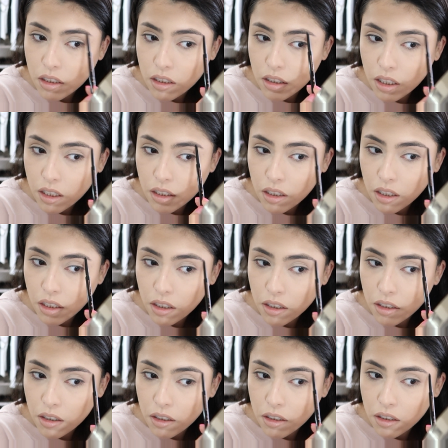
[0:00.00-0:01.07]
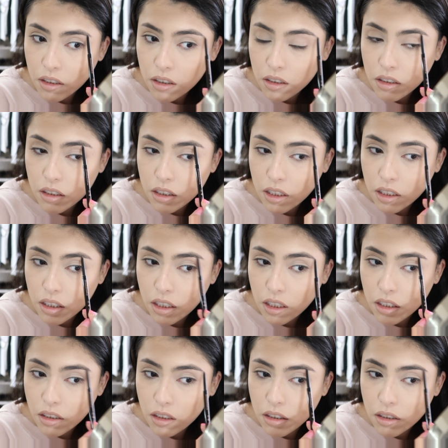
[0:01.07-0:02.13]
a lot of hair at the
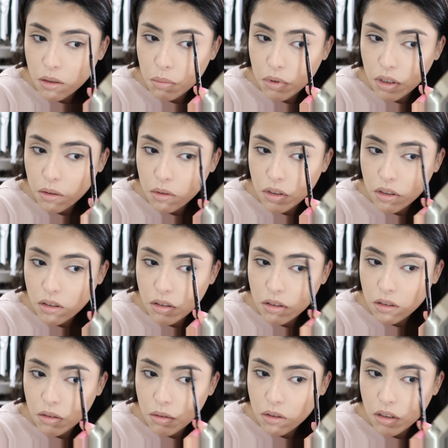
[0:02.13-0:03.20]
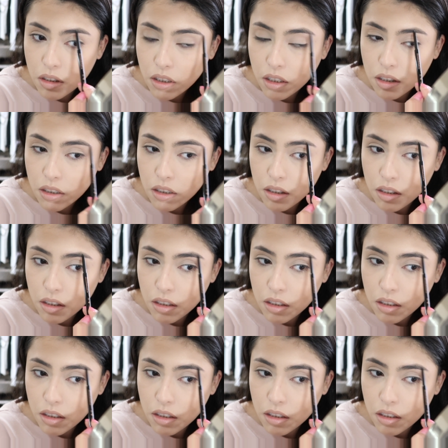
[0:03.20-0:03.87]
end of this brow, which is so sad.